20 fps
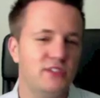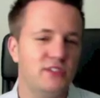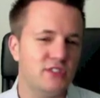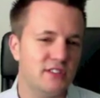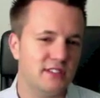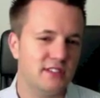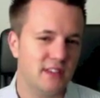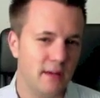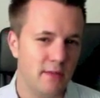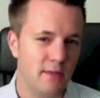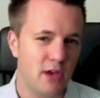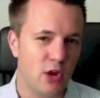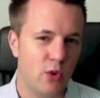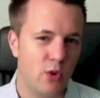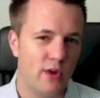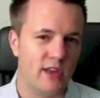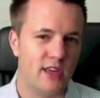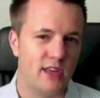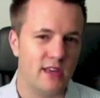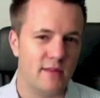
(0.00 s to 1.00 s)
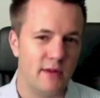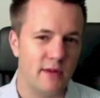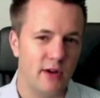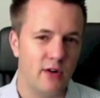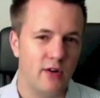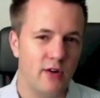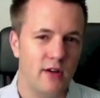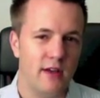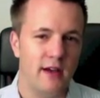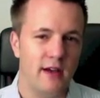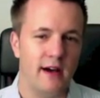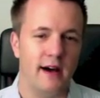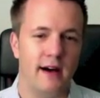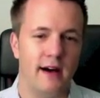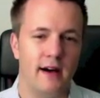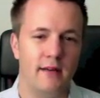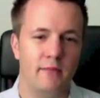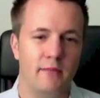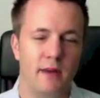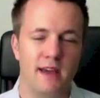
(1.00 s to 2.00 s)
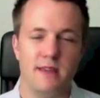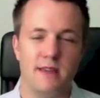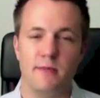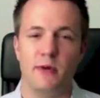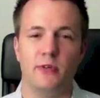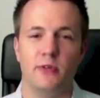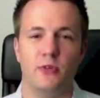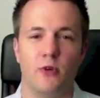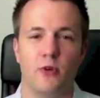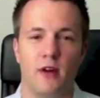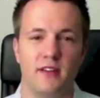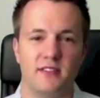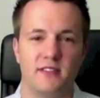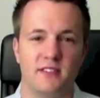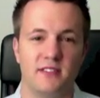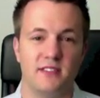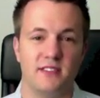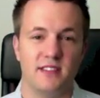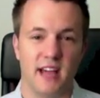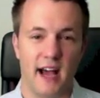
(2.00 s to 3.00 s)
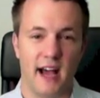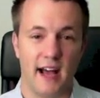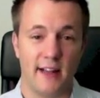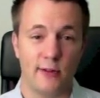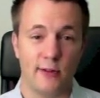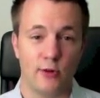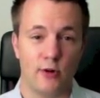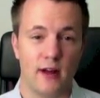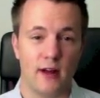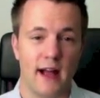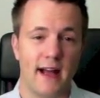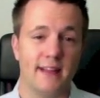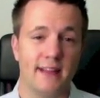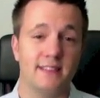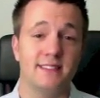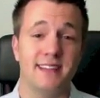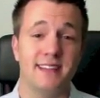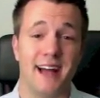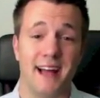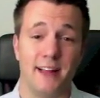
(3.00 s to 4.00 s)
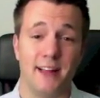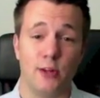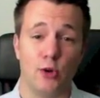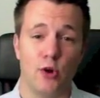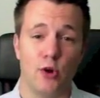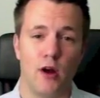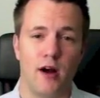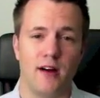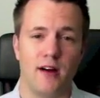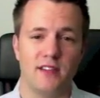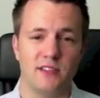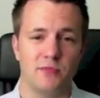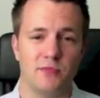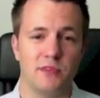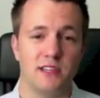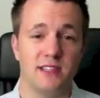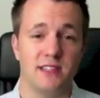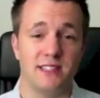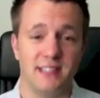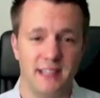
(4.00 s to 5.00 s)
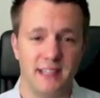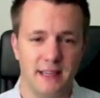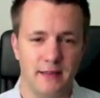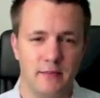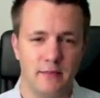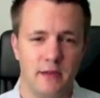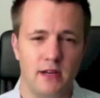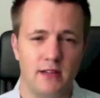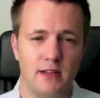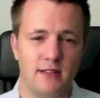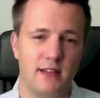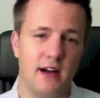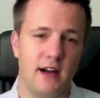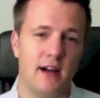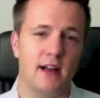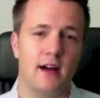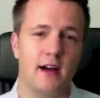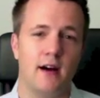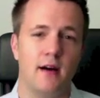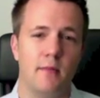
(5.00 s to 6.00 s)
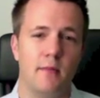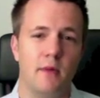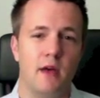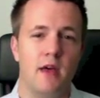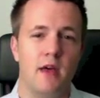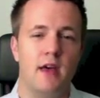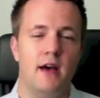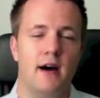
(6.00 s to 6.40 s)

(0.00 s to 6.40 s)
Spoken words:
just send me a quick email. My email address is tyler@tylerosbyteam.com.